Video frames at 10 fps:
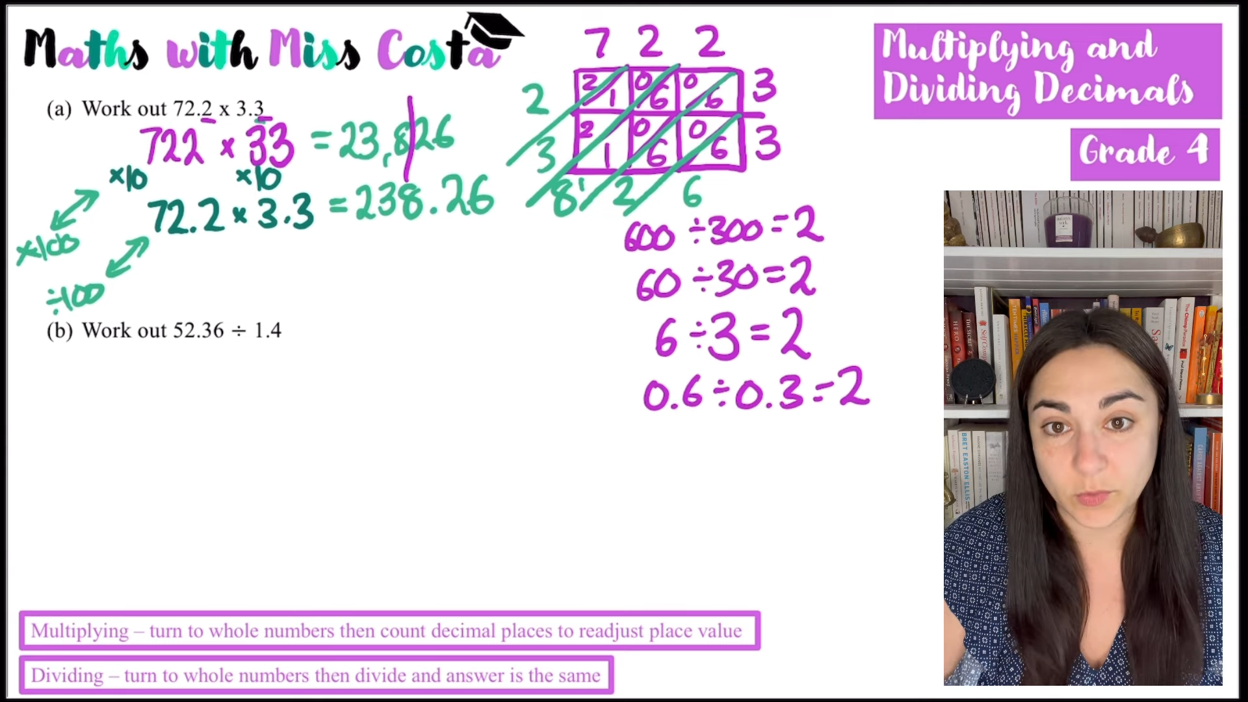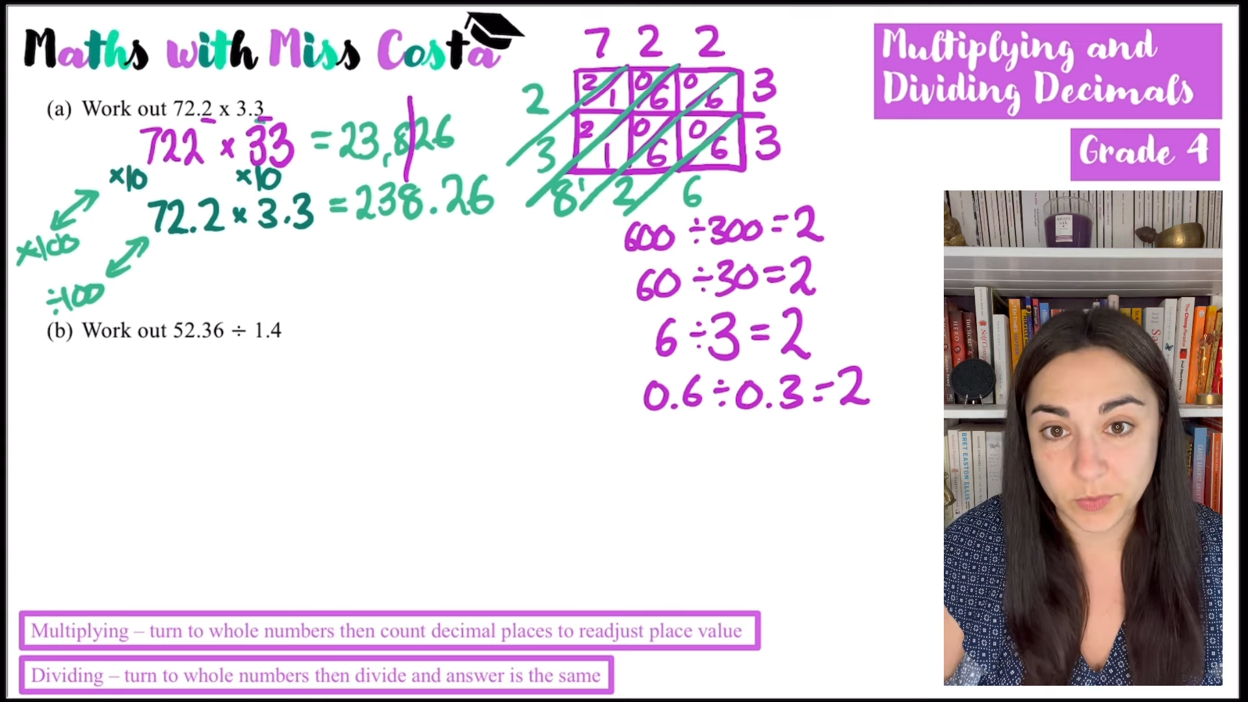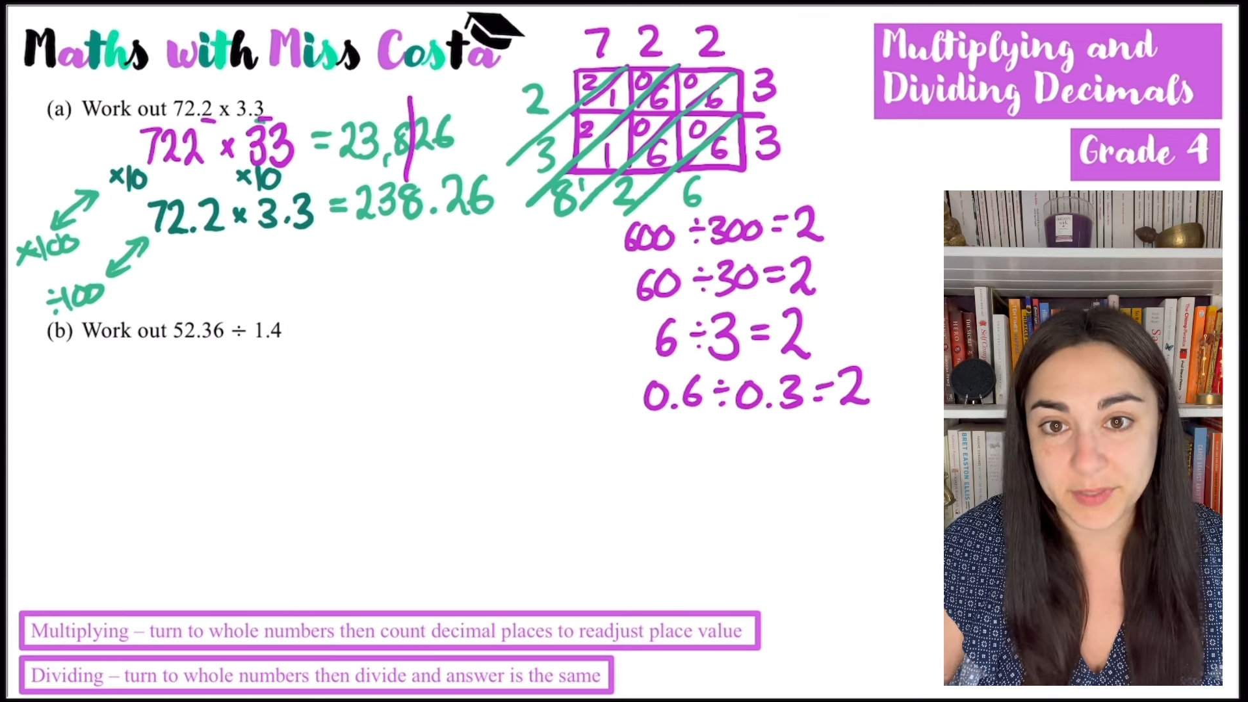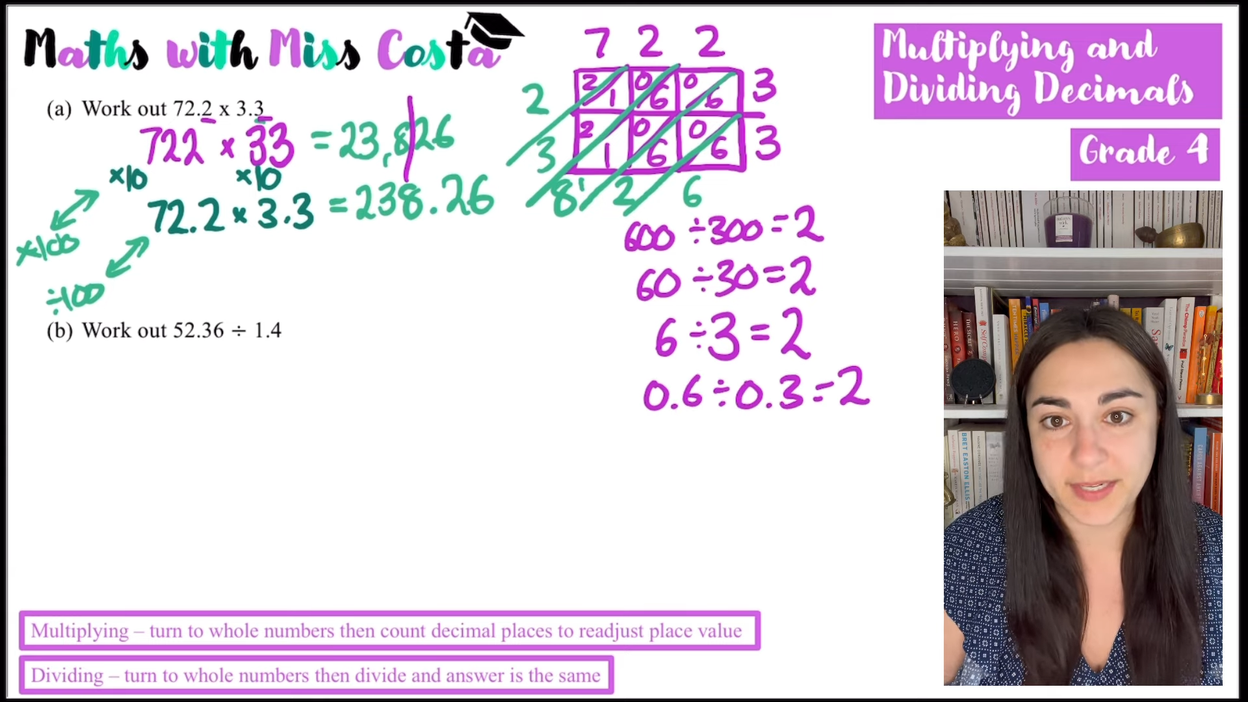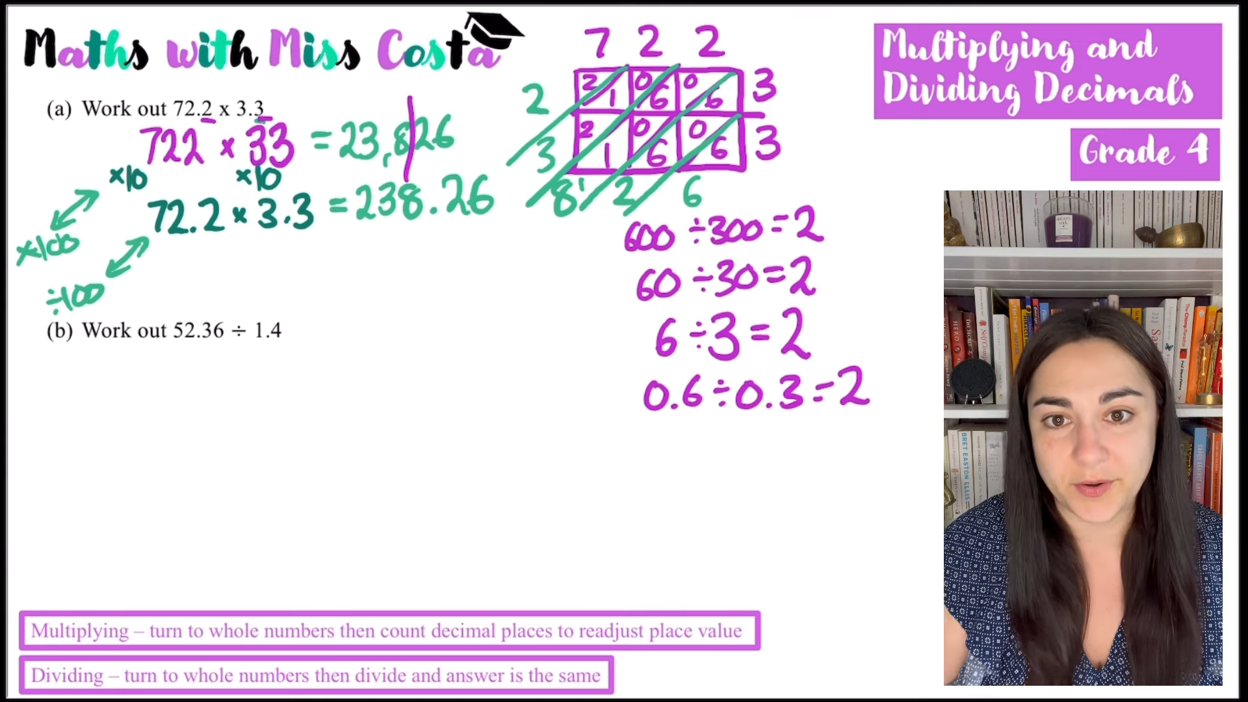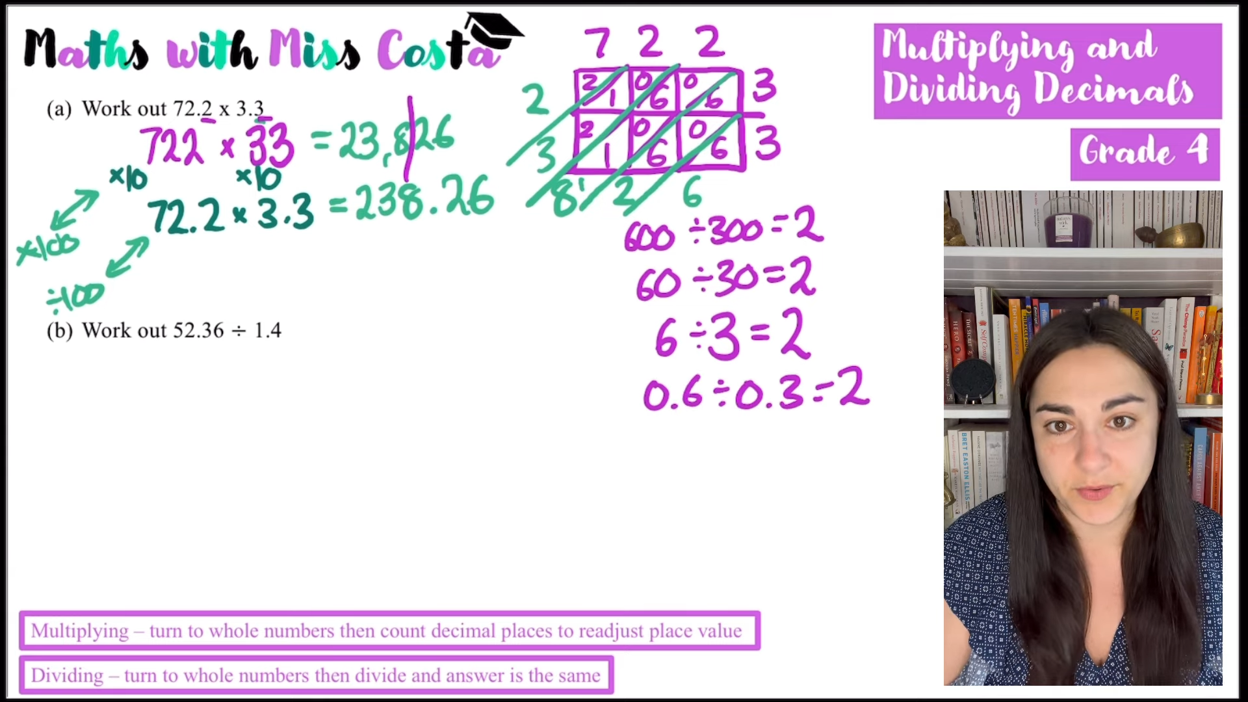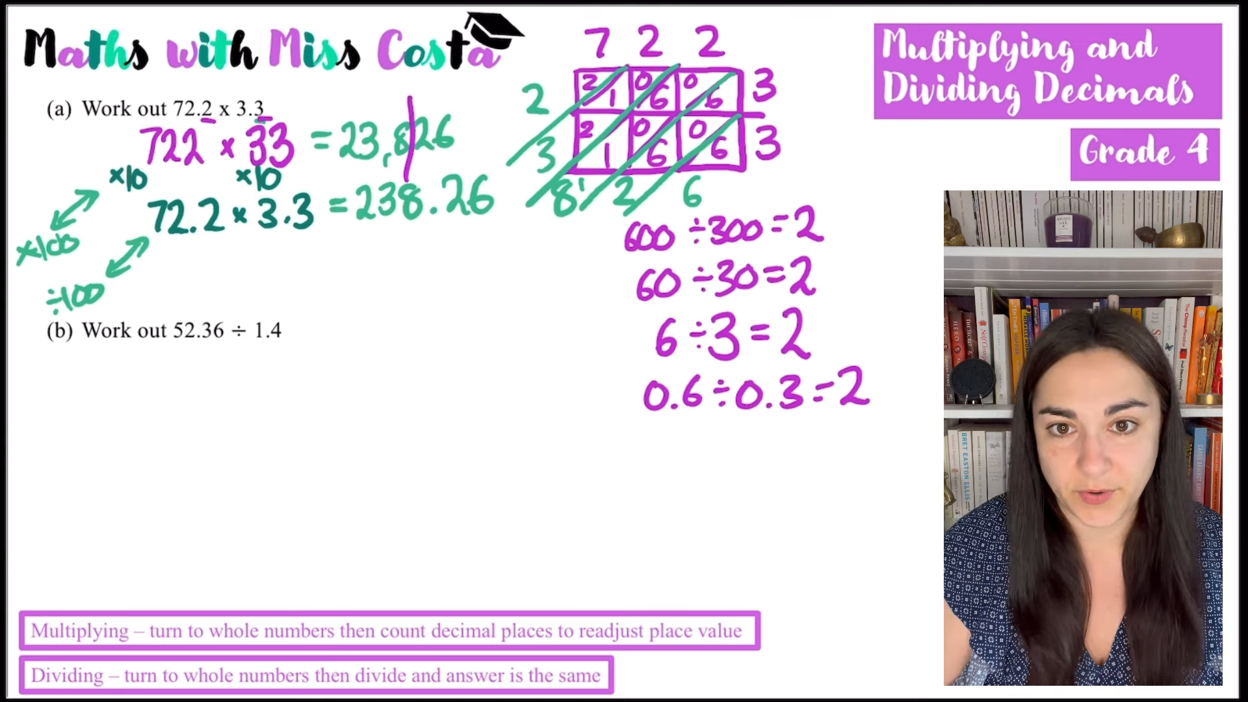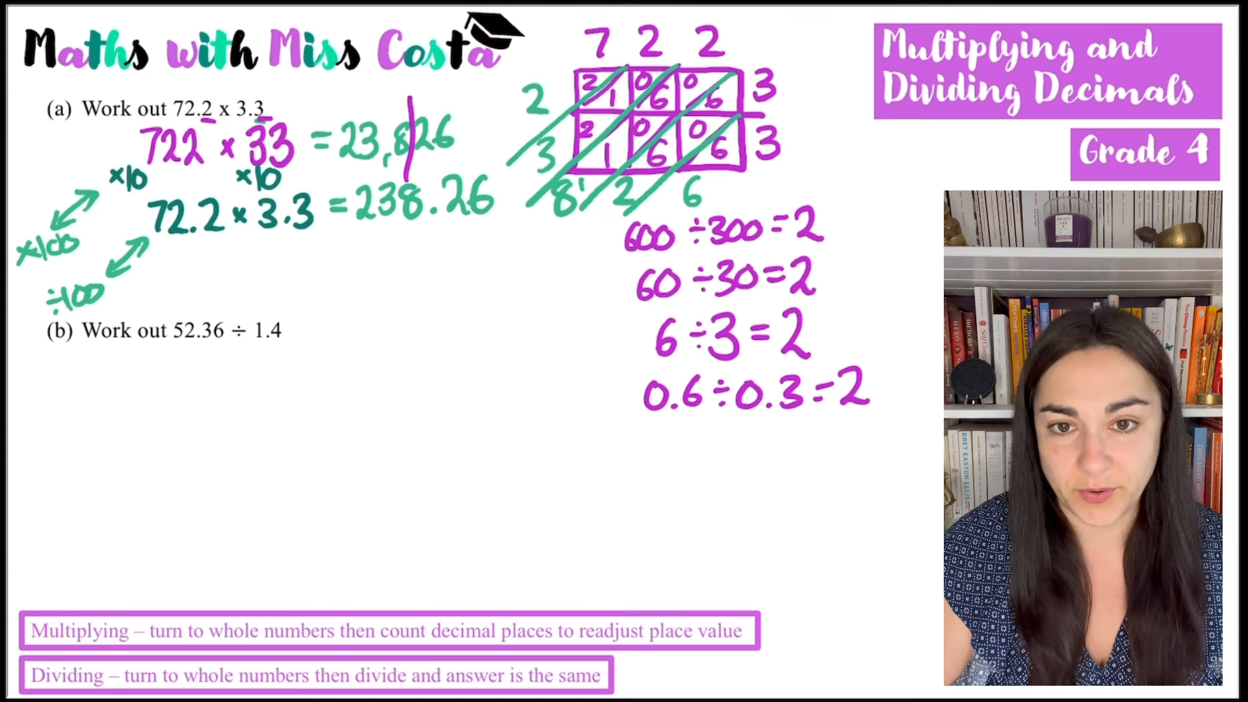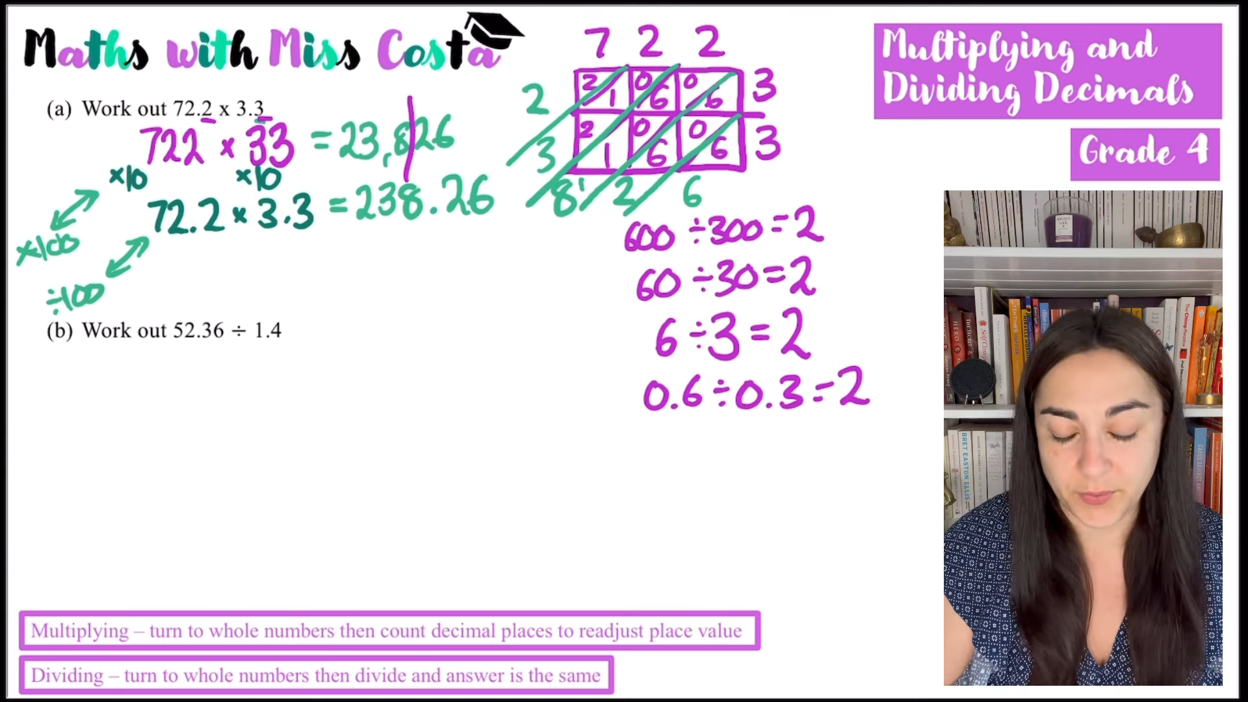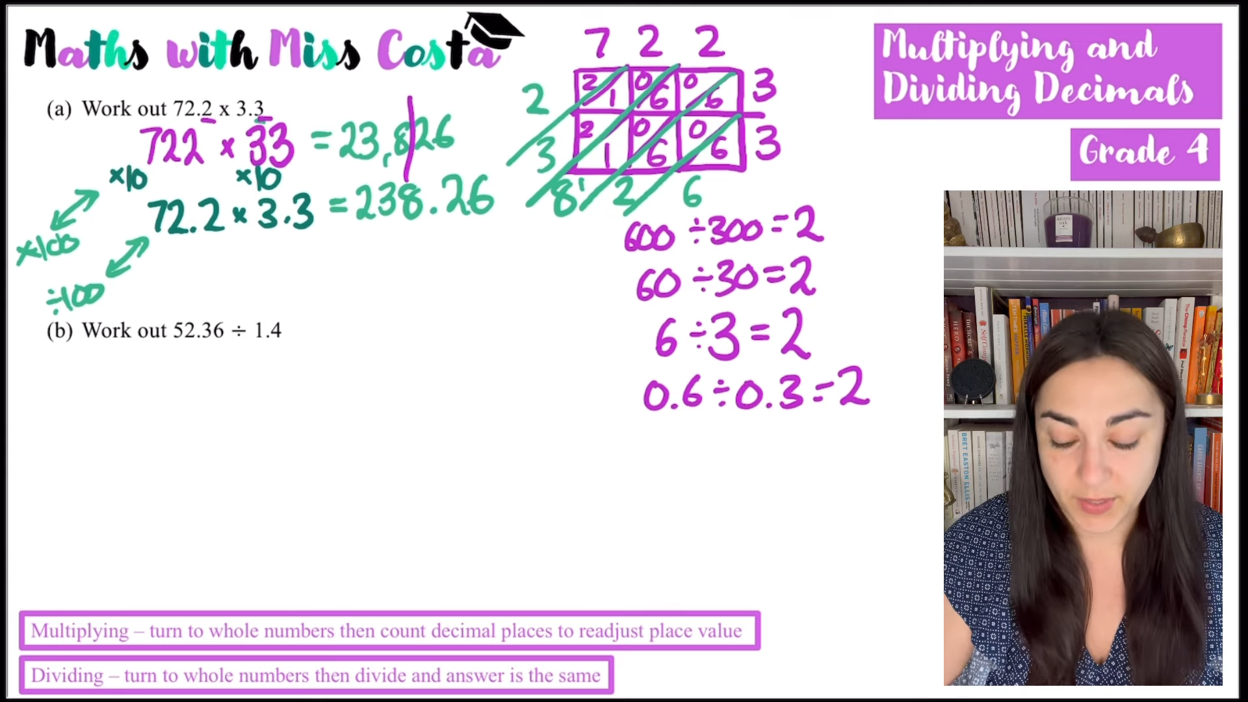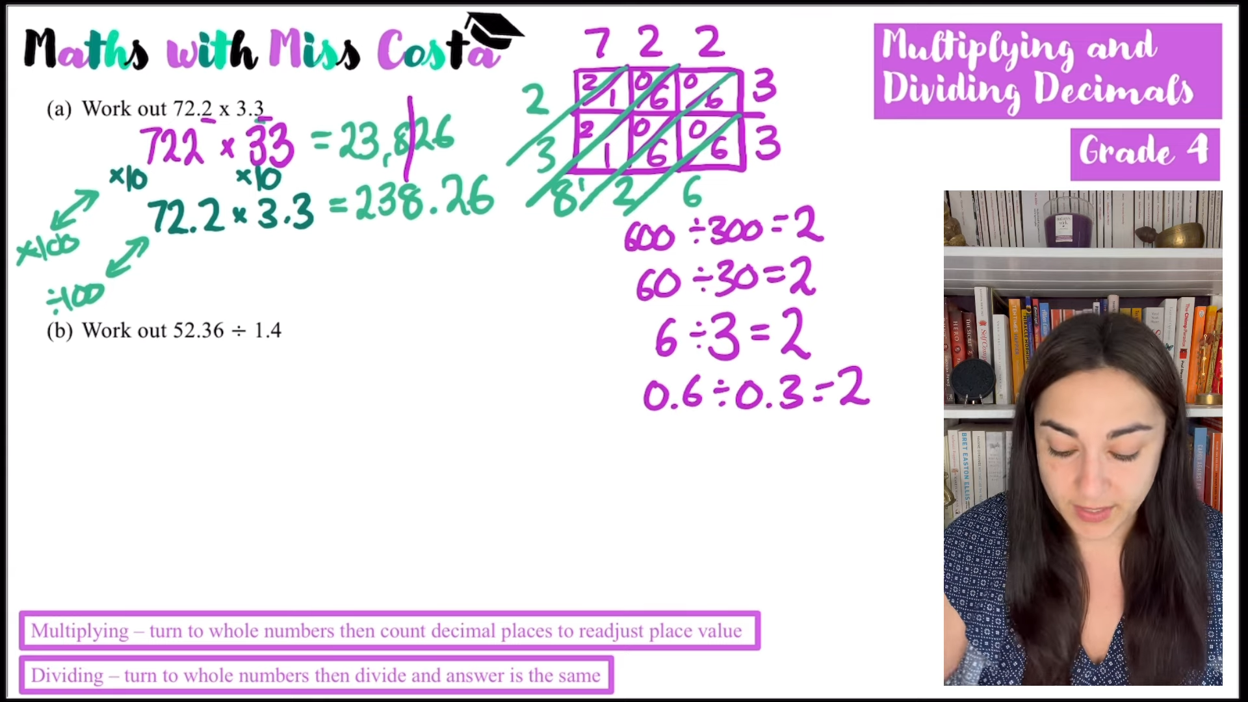also 2.